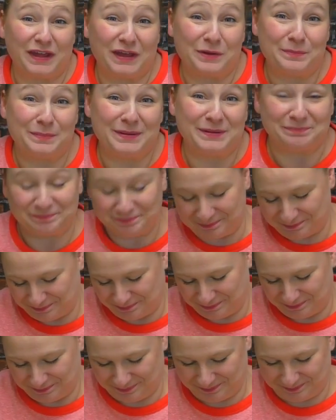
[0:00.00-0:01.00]
open.
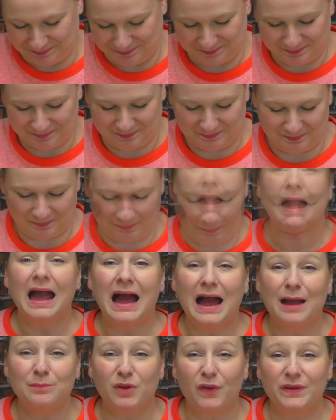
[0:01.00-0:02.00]

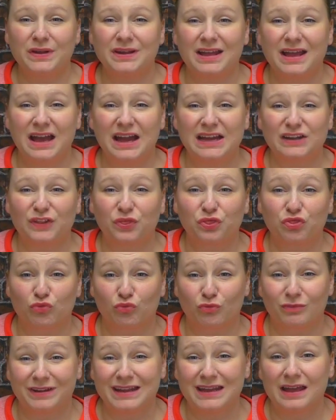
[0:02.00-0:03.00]
I'm going to cut
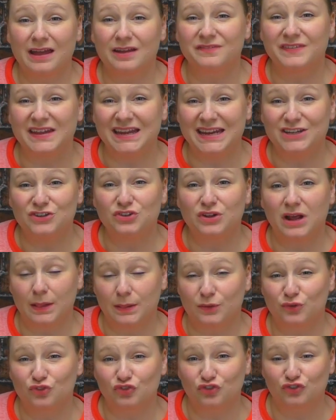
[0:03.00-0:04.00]
3 of each
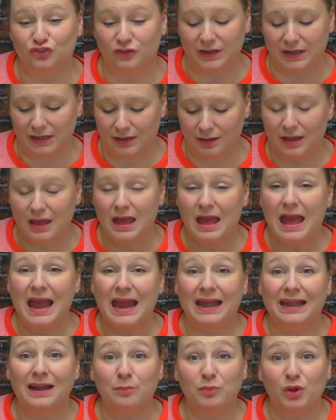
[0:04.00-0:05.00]
color string,
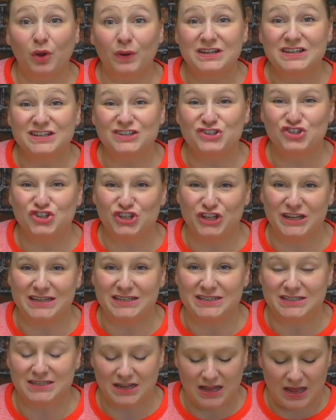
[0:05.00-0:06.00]
and I'm going to
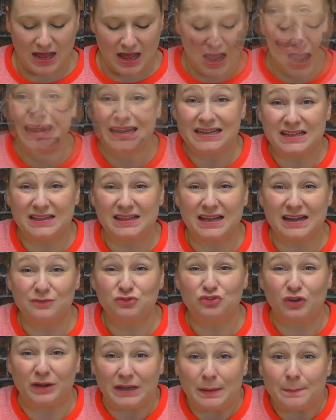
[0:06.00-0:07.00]
cheat. Instead of
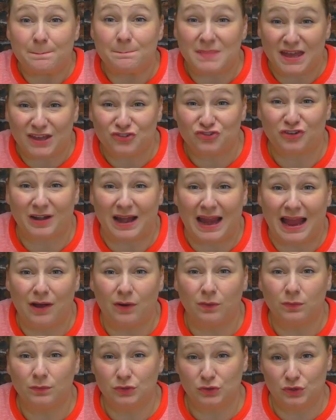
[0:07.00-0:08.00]
trying to measure
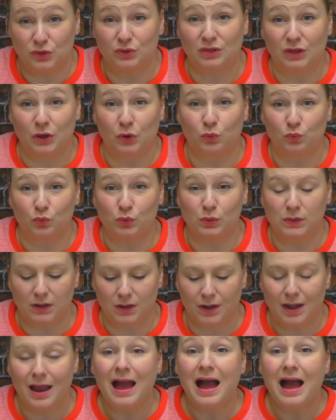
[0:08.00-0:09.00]
out using a ruler,